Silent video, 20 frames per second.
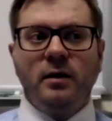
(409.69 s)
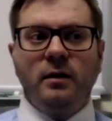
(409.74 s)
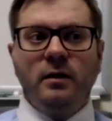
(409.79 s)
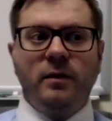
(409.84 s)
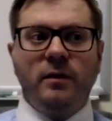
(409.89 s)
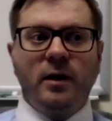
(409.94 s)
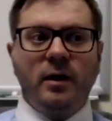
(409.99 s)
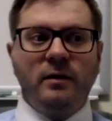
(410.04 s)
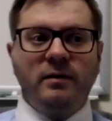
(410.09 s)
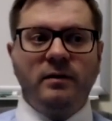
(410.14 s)

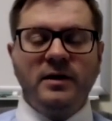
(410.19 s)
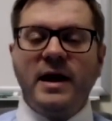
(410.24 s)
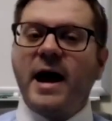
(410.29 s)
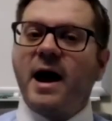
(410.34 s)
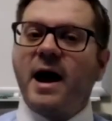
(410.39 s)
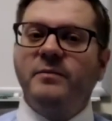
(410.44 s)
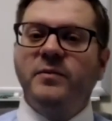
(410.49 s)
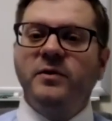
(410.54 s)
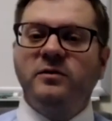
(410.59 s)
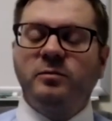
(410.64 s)
The
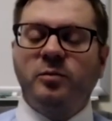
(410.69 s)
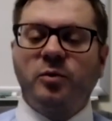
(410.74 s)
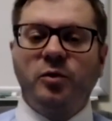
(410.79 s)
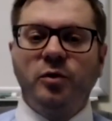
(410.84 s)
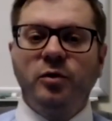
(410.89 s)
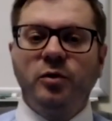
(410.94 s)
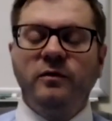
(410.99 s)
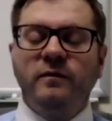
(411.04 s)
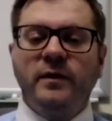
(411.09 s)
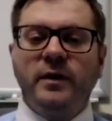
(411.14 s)
app is
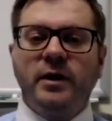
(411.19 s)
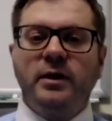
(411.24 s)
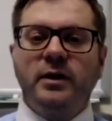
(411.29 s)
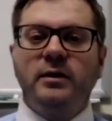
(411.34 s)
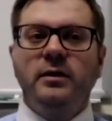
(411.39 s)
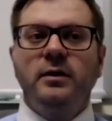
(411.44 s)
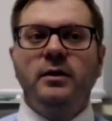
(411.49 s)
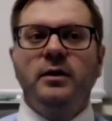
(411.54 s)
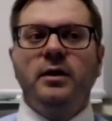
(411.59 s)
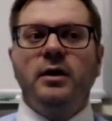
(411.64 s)

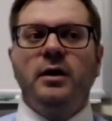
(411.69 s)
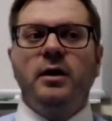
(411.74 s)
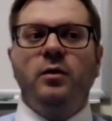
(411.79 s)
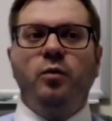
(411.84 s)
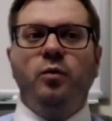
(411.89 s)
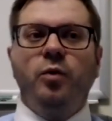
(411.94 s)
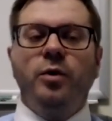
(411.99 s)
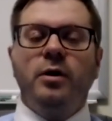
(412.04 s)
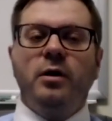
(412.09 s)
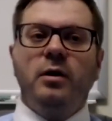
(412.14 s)
proven.
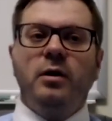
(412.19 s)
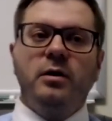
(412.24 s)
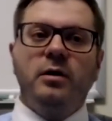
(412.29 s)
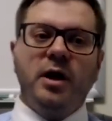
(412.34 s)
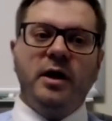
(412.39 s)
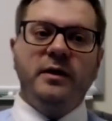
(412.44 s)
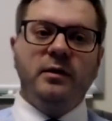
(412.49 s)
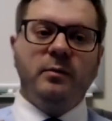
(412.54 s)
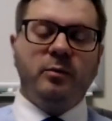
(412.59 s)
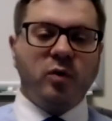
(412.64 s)
We're
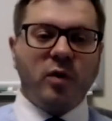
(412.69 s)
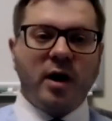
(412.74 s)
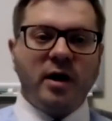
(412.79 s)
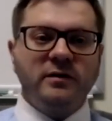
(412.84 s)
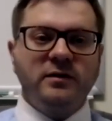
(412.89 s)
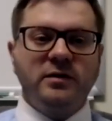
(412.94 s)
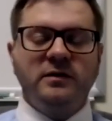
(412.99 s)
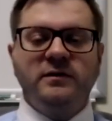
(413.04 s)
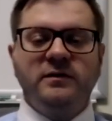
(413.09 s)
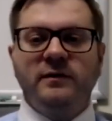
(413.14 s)
in the
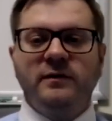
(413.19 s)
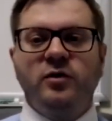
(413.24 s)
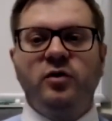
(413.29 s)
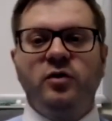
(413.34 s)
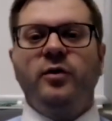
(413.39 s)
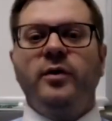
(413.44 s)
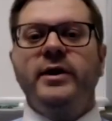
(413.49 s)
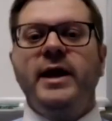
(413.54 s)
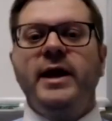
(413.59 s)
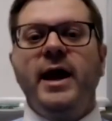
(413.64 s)
process of
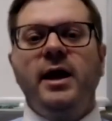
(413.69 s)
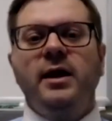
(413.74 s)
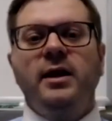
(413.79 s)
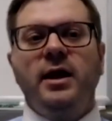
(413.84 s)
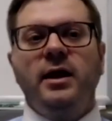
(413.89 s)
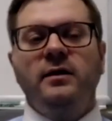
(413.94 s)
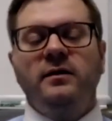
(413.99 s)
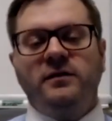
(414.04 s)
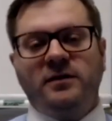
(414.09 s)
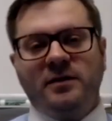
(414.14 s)

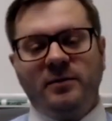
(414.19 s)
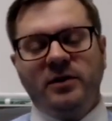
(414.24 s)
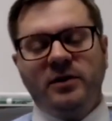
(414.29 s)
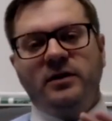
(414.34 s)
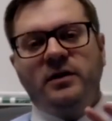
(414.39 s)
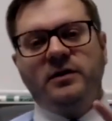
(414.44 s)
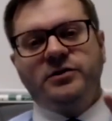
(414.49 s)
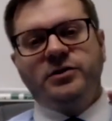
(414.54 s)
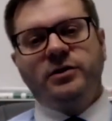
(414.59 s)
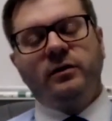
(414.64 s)
creating some of the
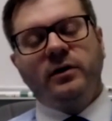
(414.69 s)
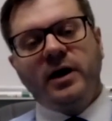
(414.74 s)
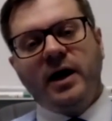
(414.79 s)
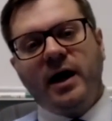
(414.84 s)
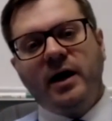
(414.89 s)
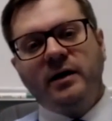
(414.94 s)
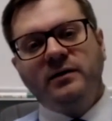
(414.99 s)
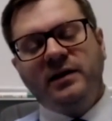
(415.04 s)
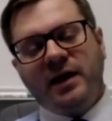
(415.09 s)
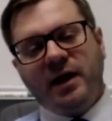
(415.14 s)
additional
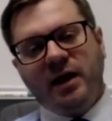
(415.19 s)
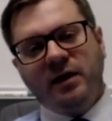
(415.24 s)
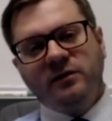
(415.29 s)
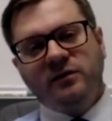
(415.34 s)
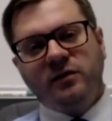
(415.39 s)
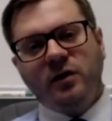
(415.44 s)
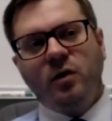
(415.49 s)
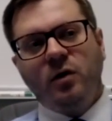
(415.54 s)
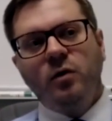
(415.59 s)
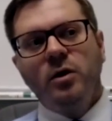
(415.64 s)
content.
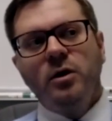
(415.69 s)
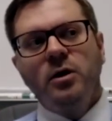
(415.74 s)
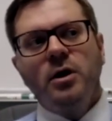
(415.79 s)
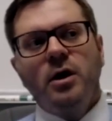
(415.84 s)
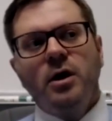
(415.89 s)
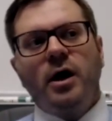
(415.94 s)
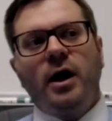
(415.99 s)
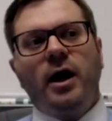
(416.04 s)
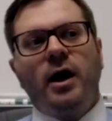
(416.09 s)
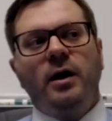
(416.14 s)
So
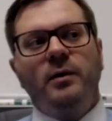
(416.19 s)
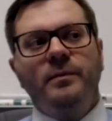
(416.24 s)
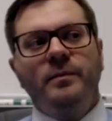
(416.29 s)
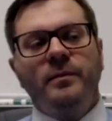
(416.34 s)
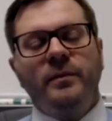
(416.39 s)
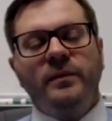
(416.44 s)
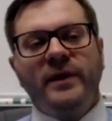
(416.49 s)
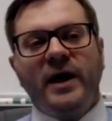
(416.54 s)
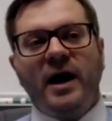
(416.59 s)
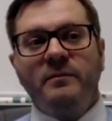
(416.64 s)

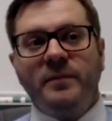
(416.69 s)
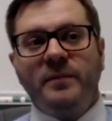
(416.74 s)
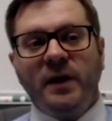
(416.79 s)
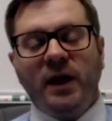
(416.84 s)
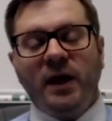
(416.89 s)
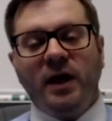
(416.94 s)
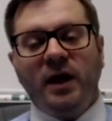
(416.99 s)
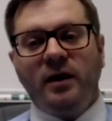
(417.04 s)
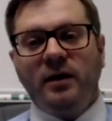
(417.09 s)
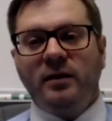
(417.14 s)
that
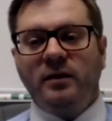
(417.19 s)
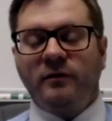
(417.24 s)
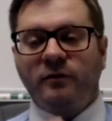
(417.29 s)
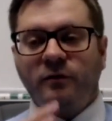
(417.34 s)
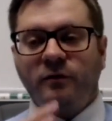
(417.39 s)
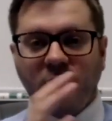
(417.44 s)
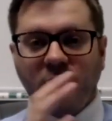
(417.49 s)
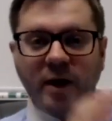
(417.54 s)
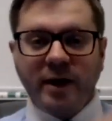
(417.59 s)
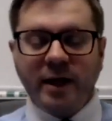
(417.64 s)
being the
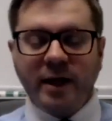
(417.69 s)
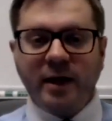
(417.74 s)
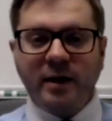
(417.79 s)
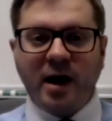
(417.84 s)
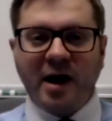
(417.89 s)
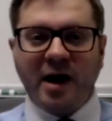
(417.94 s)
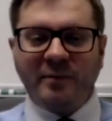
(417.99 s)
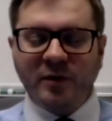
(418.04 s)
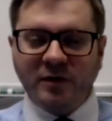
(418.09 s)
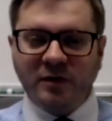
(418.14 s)
front end
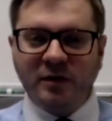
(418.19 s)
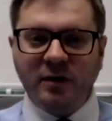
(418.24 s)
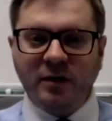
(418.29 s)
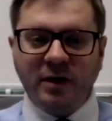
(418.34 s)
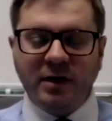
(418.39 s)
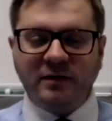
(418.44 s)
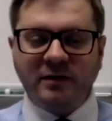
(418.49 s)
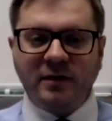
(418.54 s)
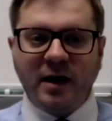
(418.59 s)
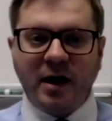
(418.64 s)
opportunity
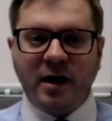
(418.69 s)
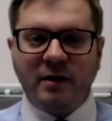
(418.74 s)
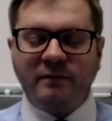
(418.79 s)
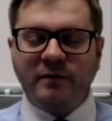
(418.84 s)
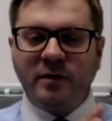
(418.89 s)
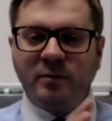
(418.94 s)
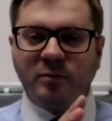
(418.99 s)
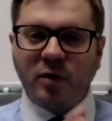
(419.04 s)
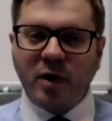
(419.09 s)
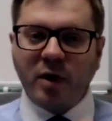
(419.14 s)
stuff,
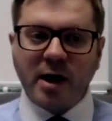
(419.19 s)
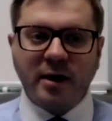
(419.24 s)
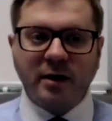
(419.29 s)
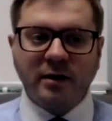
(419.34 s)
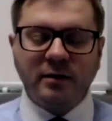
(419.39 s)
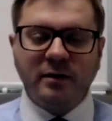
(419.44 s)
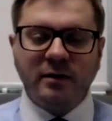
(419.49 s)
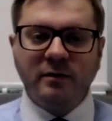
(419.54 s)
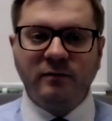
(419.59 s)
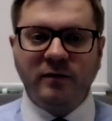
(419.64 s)
the
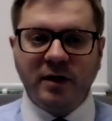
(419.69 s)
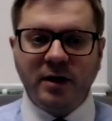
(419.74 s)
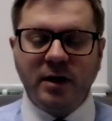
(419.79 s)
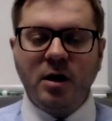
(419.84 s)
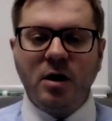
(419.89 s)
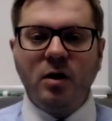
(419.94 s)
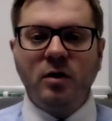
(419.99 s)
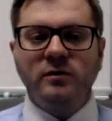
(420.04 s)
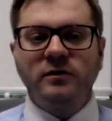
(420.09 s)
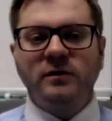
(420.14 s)
product
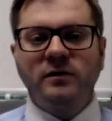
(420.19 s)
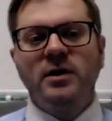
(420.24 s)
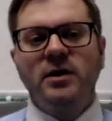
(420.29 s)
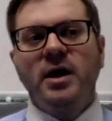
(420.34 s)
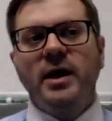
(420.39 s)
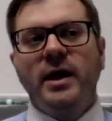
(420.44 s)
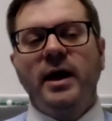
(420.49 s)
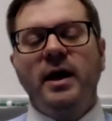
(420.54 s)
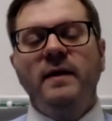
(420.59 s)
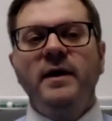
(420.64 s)
videos,
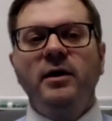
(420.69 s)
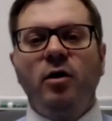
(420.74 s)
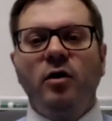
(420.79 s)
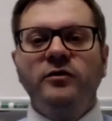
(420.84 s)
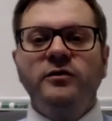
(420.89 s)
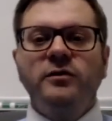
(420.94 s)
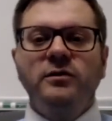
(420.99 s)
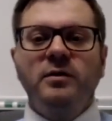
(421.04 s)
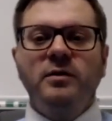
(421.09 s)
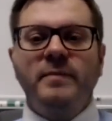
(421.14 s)
and then
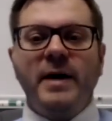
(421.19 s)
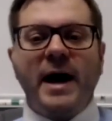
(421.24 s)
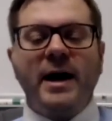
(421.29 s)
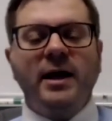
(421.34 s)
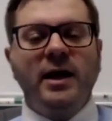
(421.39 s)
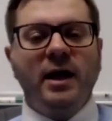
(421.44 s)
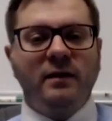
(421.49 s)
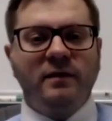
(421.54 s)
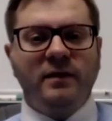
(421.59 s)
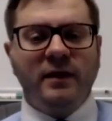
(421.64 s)
also the back
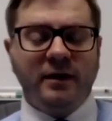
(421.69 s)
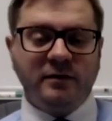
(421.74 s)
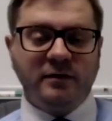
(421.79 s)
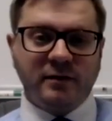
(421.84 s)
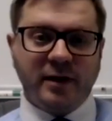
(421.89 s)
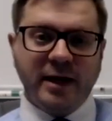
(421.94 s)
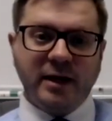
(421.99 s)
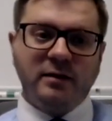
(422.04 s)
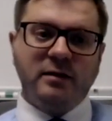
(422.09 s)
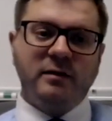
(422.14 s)
end things
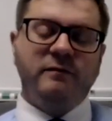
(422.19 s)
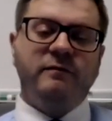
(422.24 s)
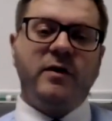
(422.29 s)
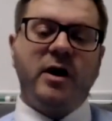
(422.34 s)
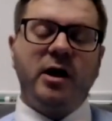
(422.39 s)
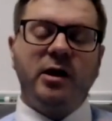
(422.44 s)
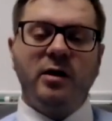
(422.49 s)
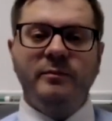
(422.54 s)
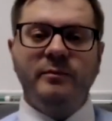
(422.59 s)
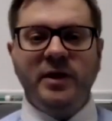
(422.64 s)
like the
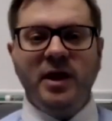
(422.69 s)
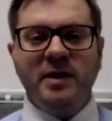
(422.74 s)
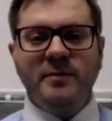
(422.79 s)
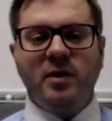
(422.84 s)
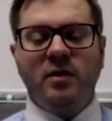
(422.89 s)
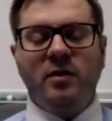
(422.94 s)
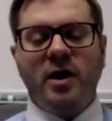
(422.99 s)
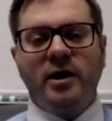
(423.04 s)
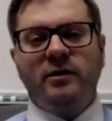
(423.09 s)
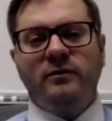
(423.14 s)
follow-up
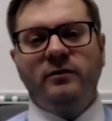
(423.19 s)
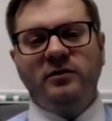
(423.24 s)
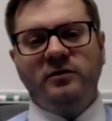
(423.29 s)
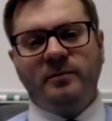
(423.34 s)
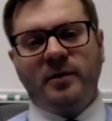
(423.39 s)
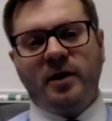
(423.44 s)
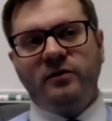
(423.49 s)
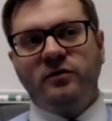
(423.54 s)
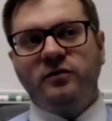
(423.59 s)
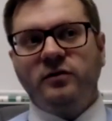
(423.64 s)
email autoresponder.